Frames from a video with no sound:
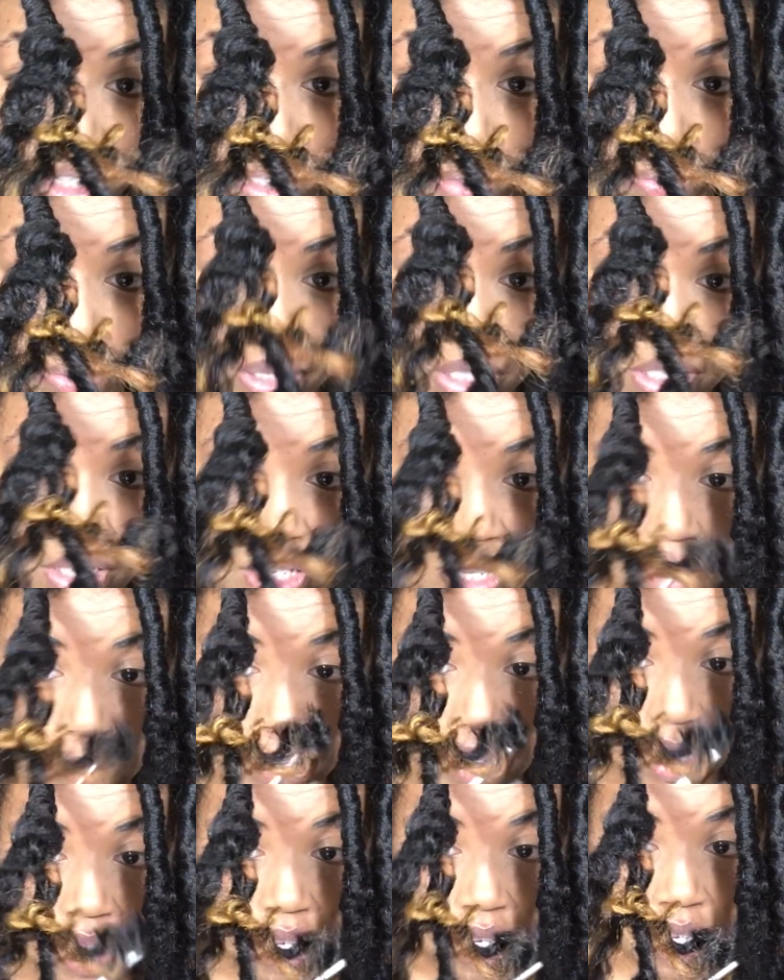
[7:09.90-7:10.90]

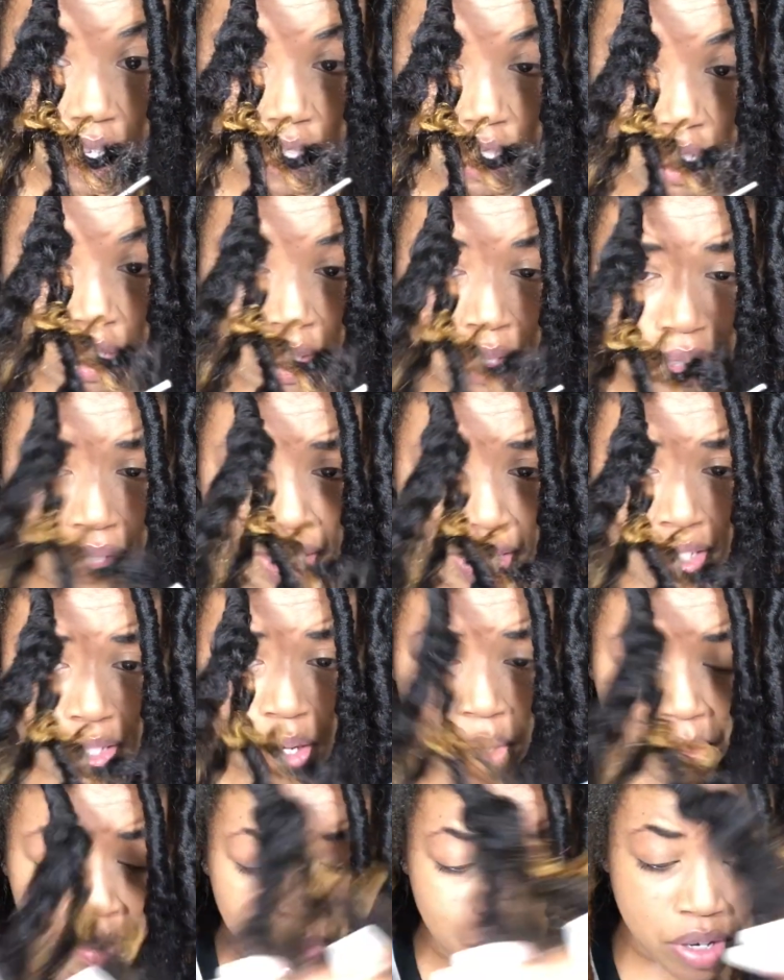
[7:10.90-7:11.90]
because it's no
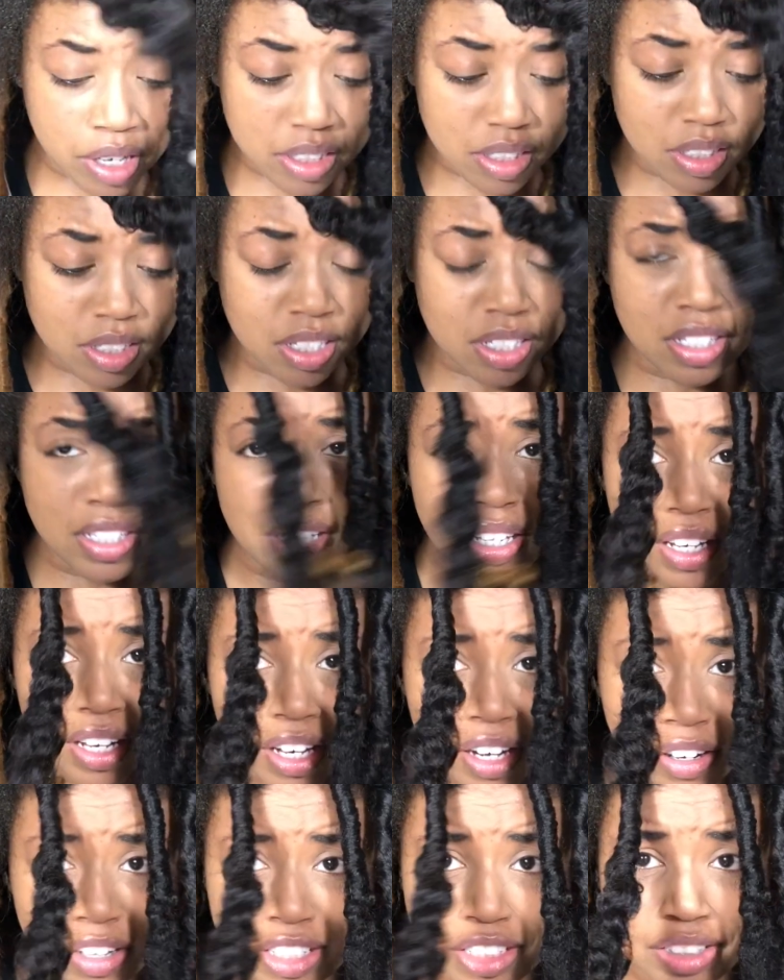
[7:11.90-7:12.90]
point to sit
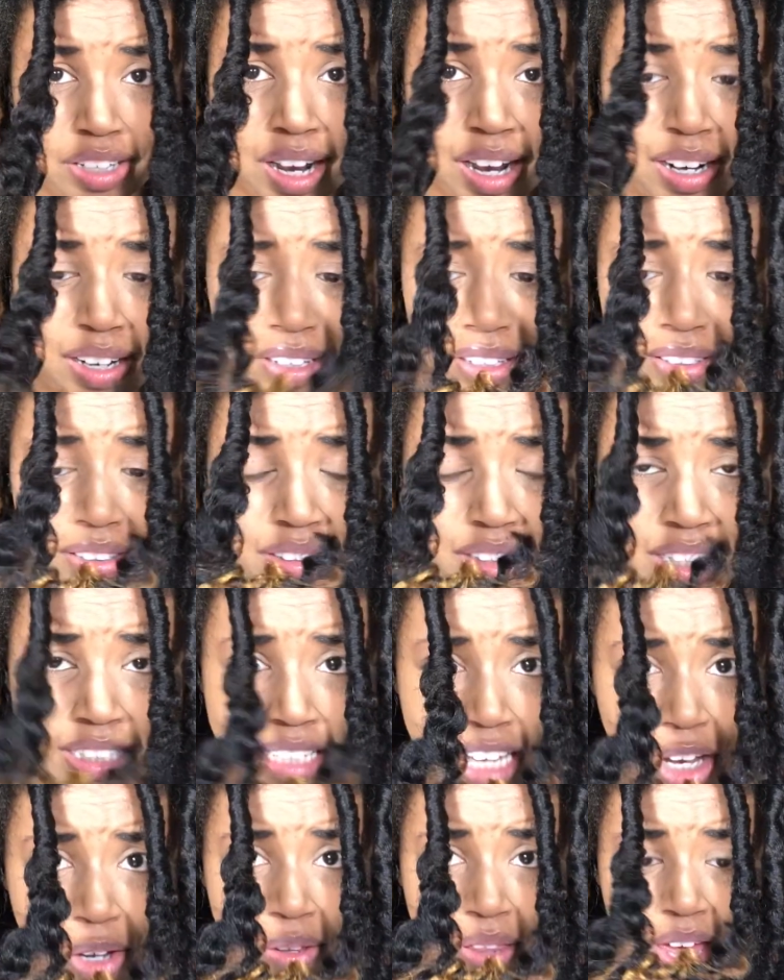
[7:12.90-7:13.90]
here and try to
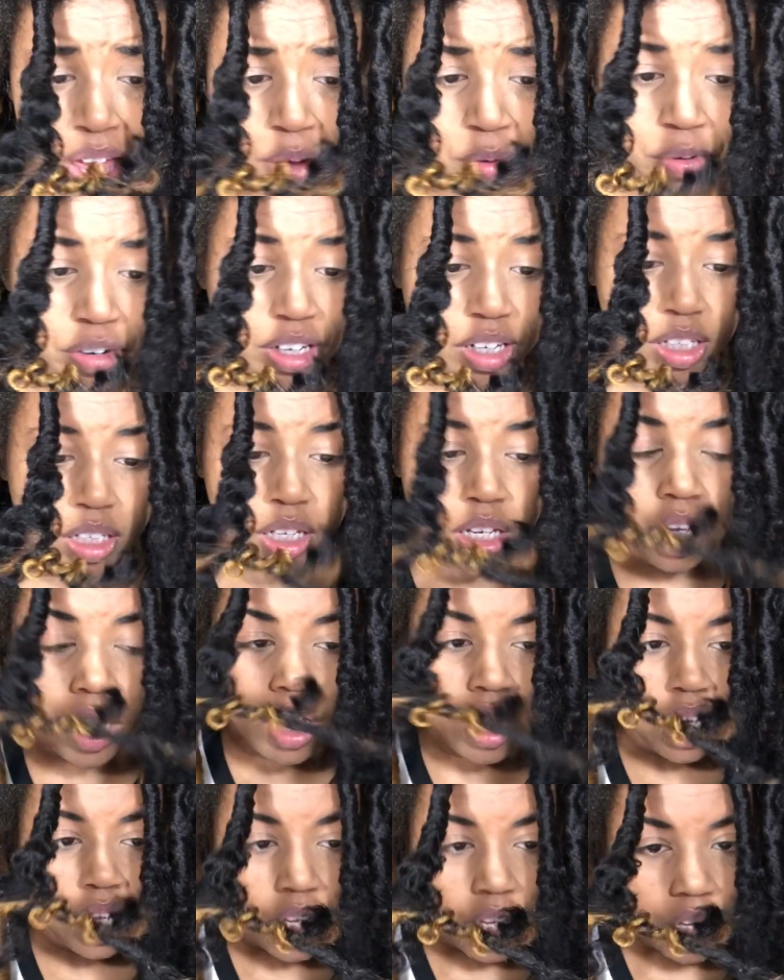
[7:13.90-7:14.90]
detangle that when
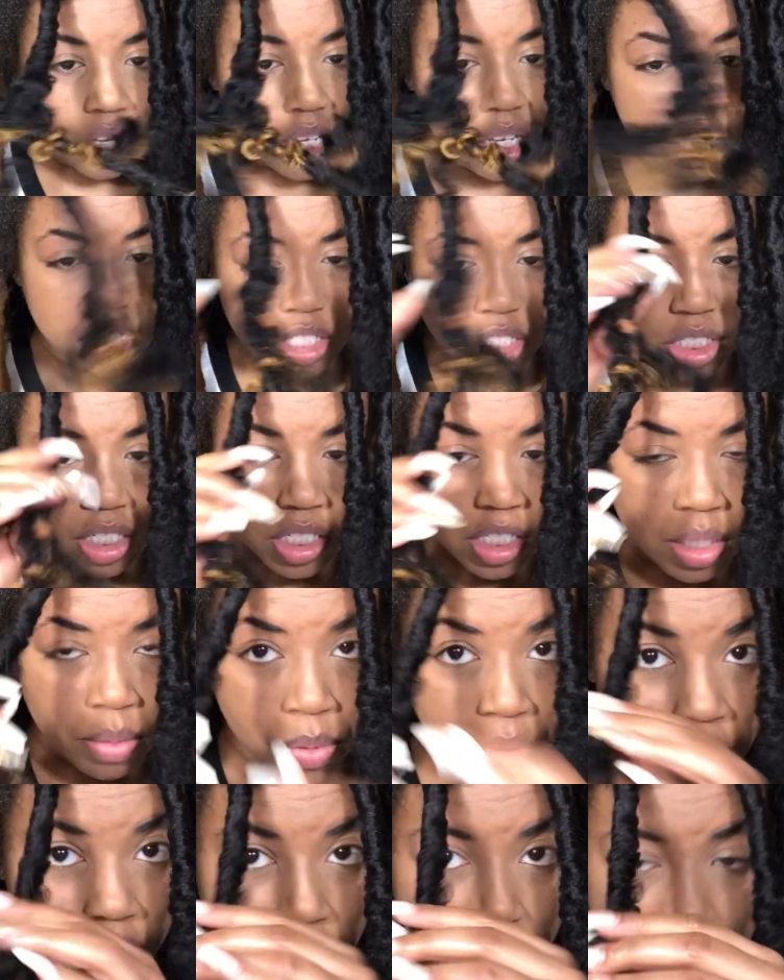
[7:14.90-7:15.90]
it's just the
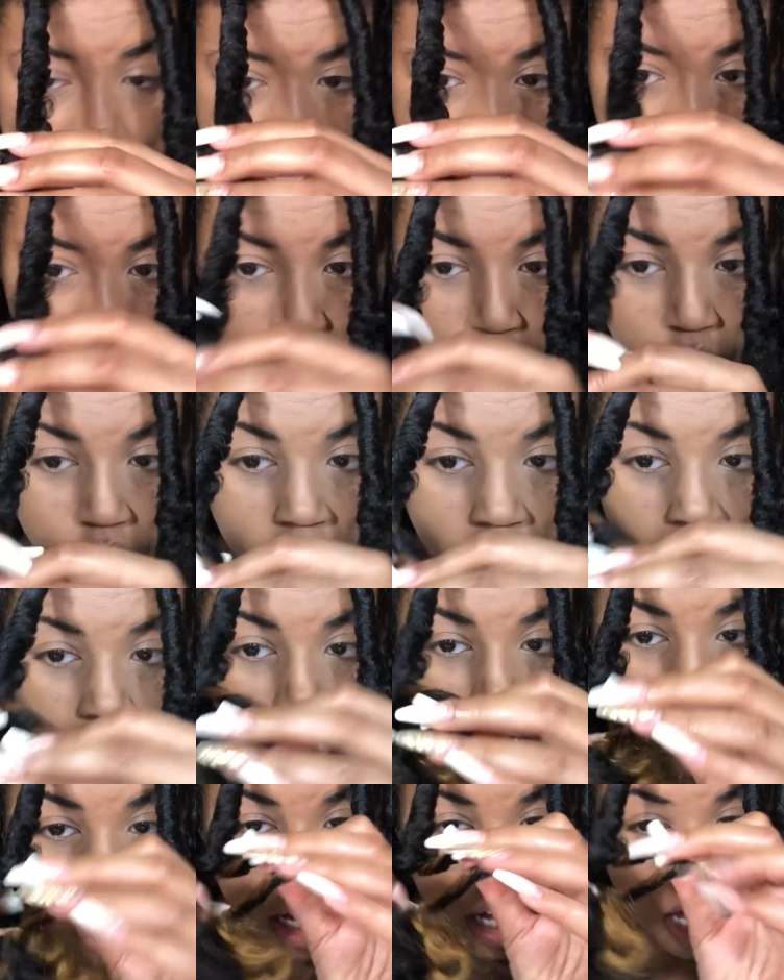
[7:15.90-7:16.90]
braiding hair. So
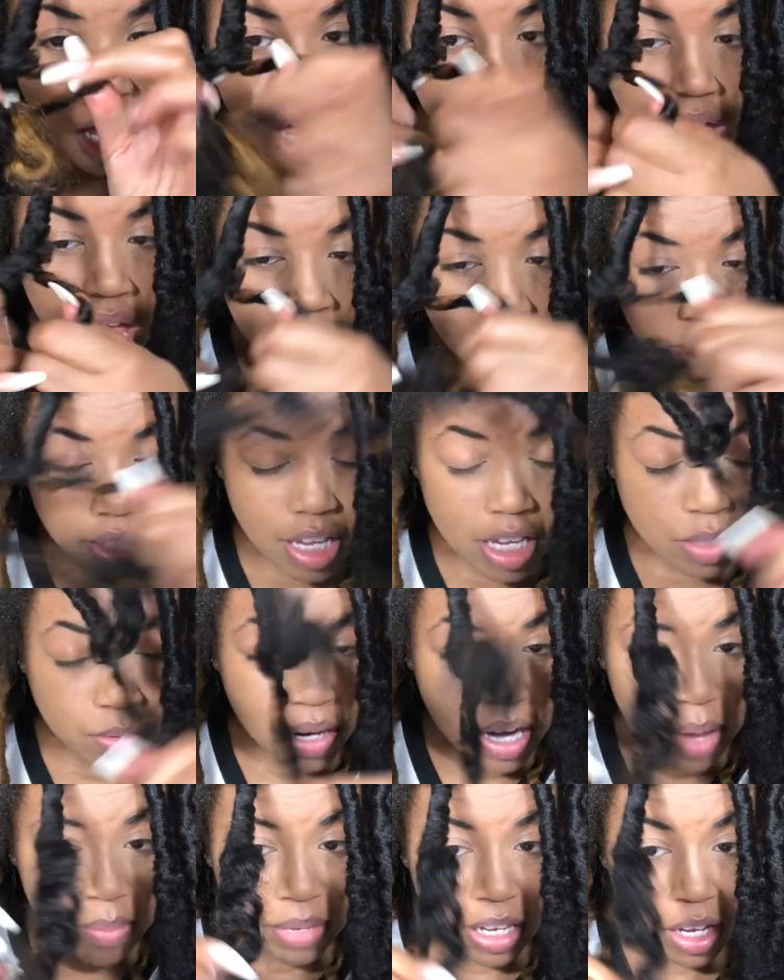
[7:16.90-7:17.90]
that's what
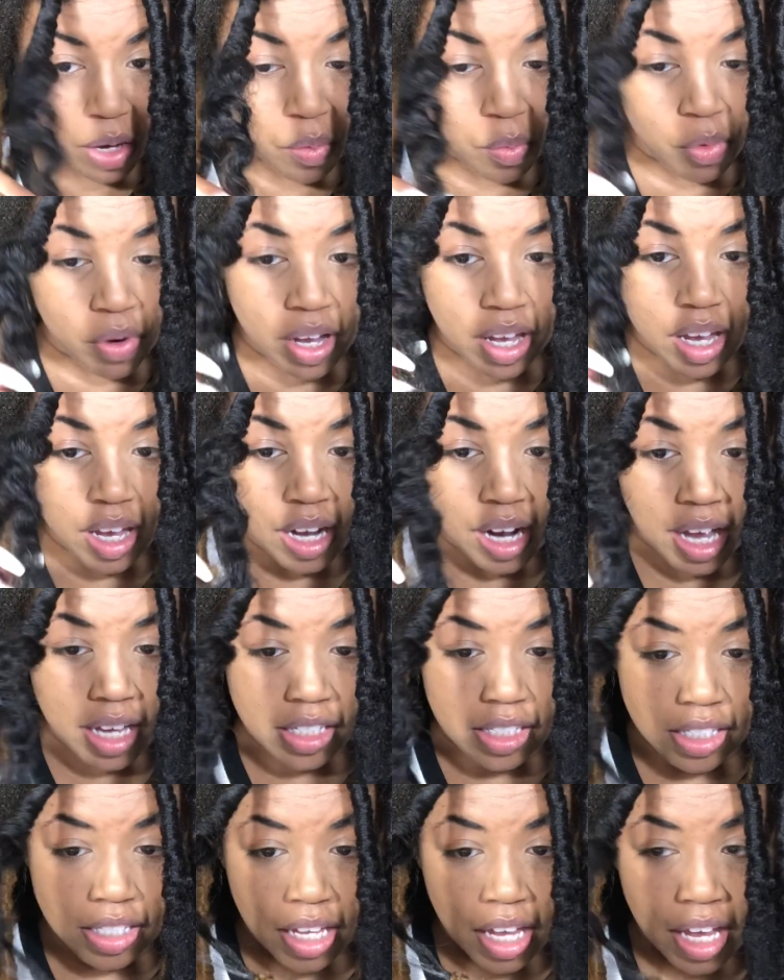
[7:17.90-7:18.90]
I mean when I
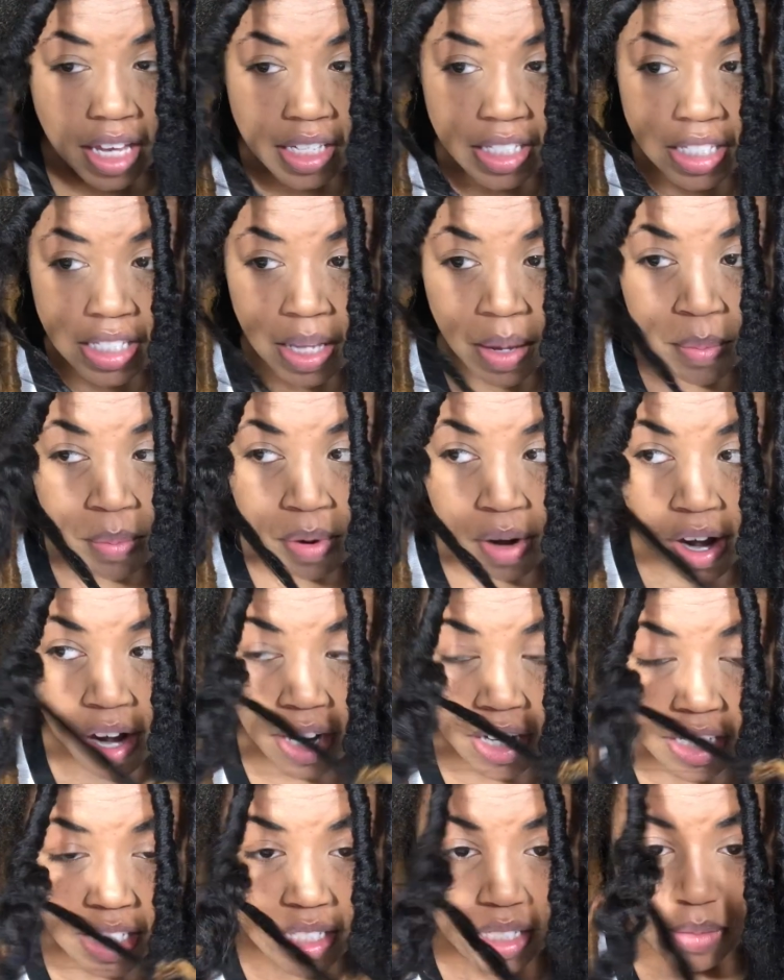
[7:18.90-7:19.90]
say some
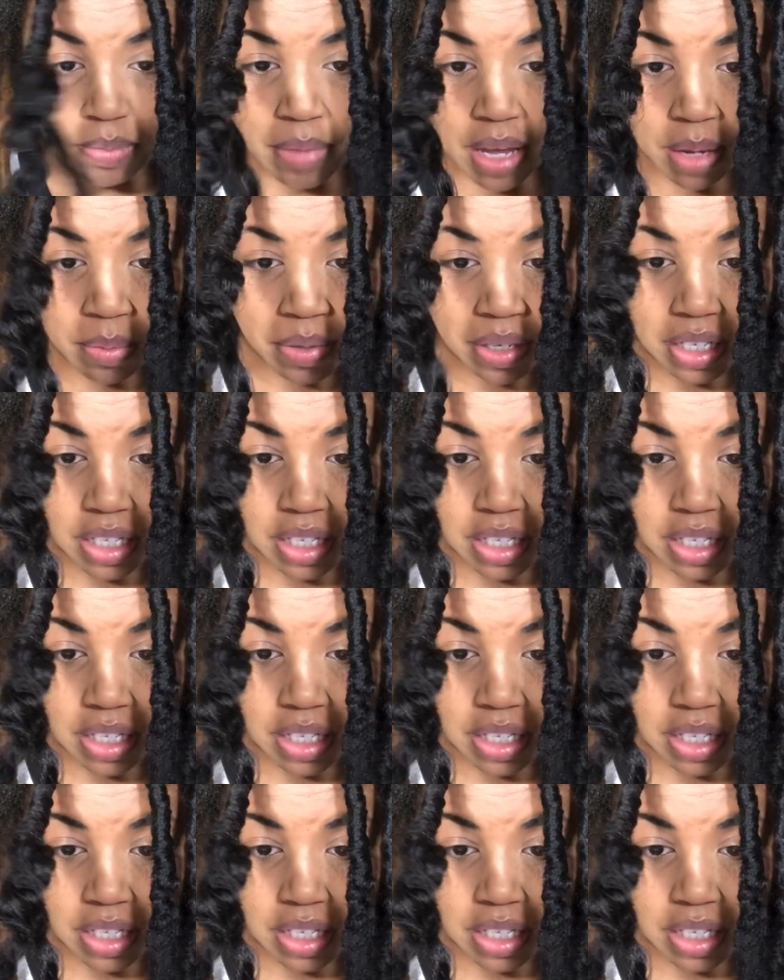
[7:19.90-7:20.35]
parts may be